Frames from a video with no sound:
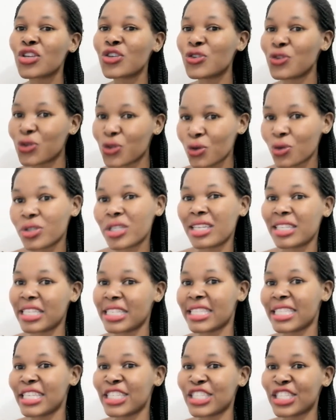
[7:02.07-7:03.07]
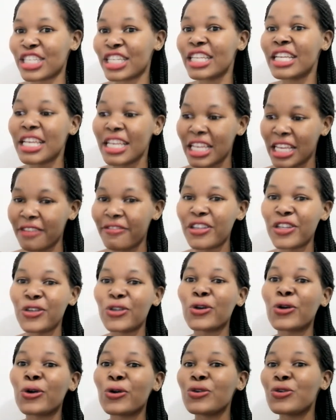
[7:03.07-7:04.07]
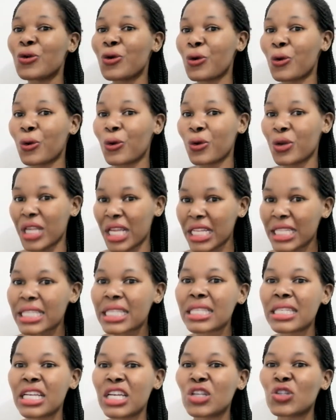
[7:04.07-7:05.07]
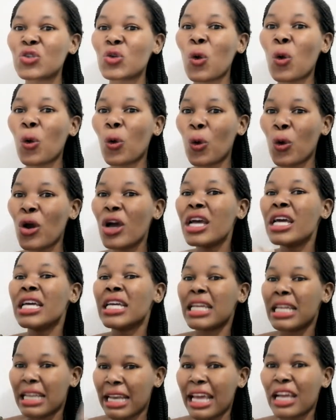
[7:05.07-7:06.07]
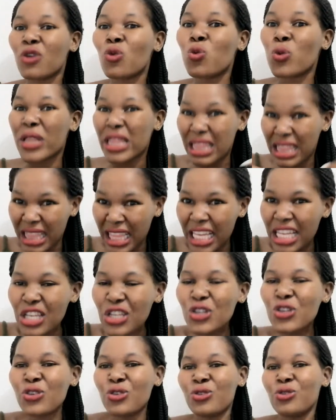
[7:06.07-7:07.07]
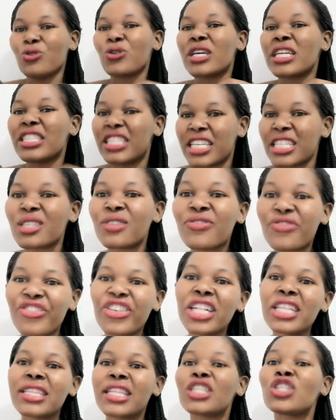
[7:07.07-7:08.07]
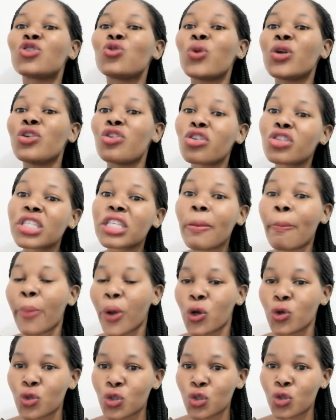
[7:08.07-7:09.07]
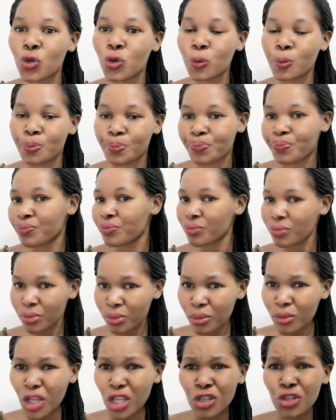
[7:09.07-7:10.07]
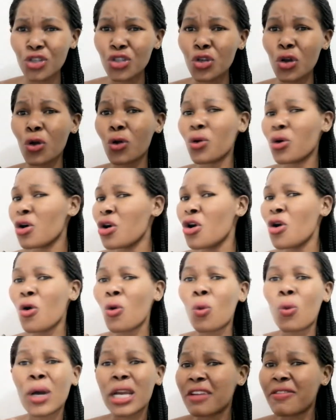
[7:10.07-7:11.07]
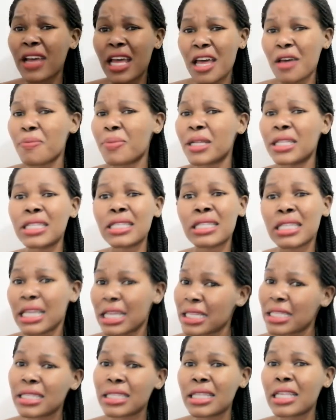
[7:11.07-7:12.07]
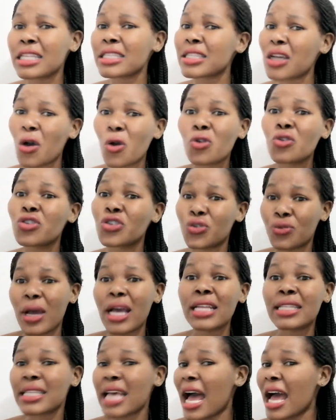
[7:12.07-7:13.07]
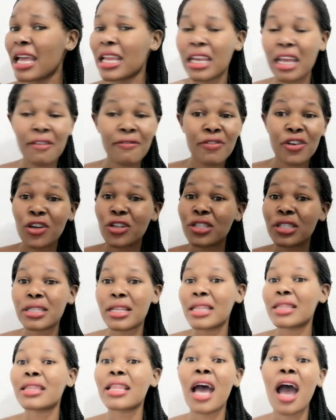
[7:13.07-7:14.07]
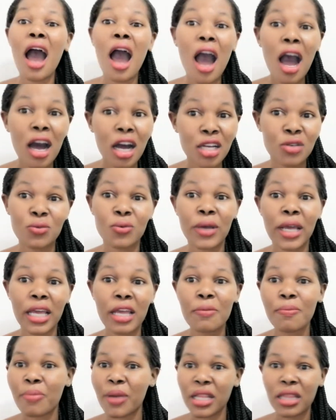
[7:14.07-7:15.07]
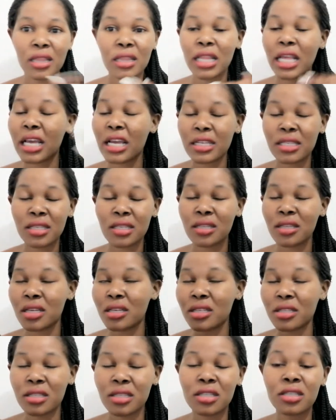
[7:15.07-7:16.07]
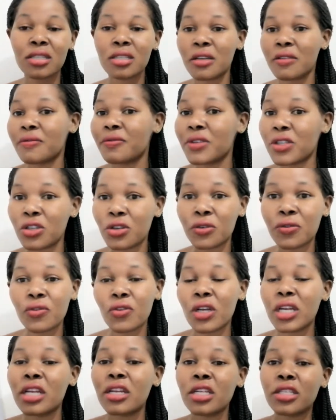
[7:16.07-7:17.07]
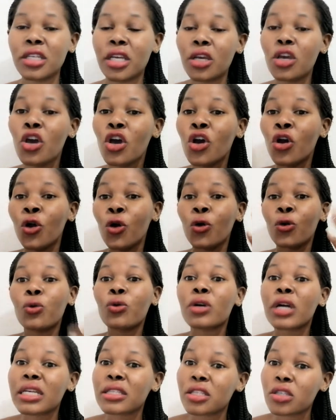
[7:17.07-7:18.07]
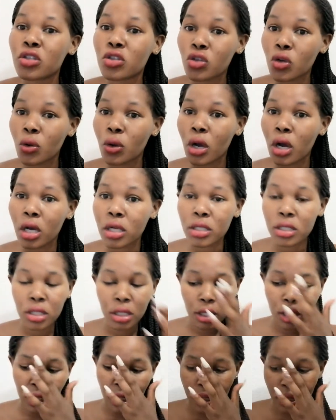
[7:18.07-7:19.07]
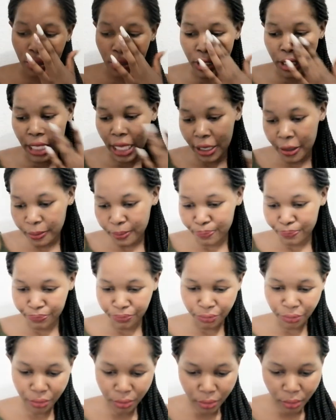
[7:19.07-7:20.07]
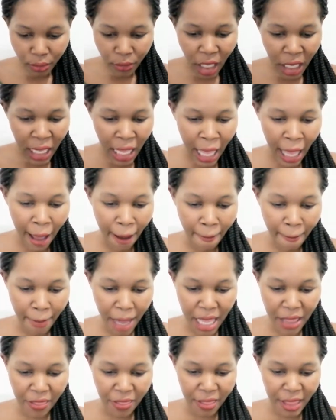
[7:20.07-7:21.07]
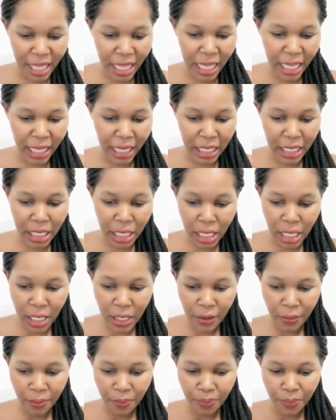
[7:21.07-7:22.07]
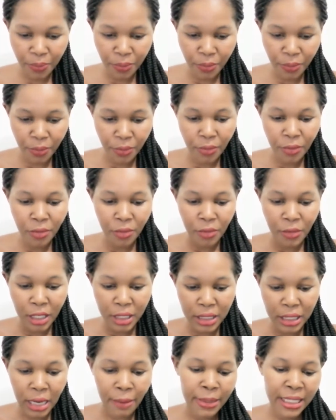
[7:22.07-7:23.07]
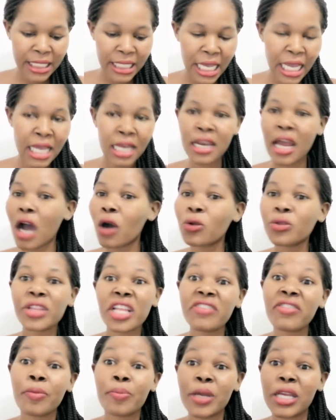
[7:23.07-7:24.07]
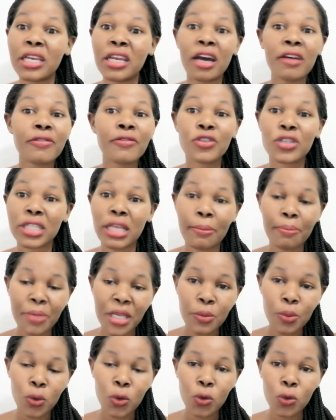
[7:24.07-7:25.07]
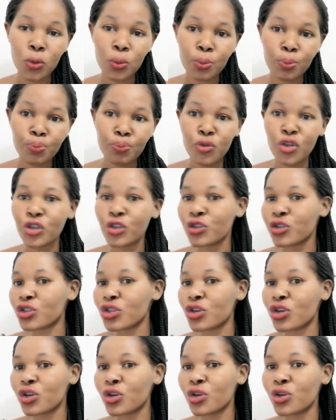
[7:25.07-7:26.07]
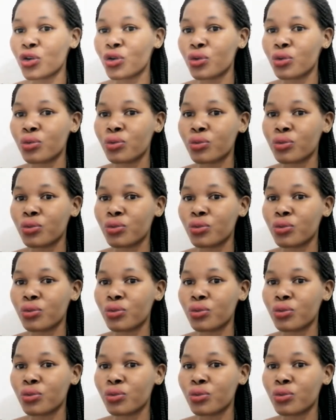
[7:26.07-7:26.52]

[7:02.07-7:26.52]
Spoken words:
you took the decision, even though your instinct, or like within you, you can just feel that you were not supposed to. So whatever happens, instincts are always right, and I've learned that the hard way. But like I said, that is just a video for another day. Oh guys, it's so hot. Okay, and then number 10, I will never be enough for some people. So